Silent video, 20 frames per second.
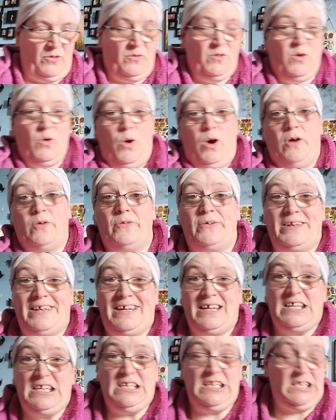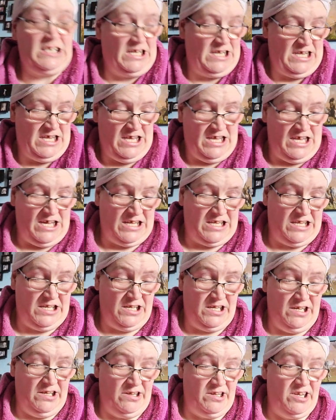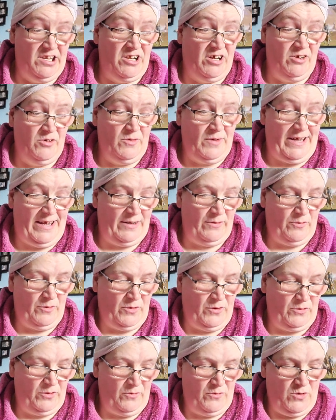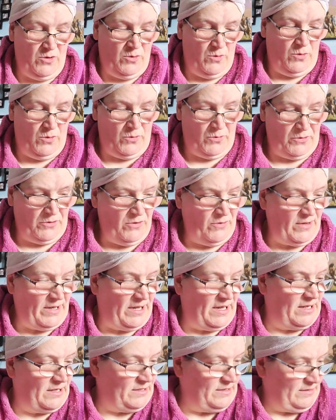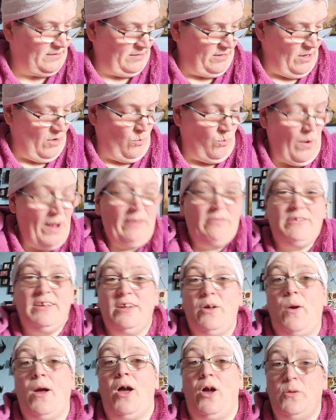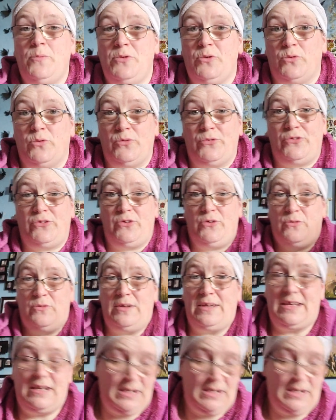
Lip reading: of you who are in England, you know, and for those of you who are not in England, well, you know, I hope you're also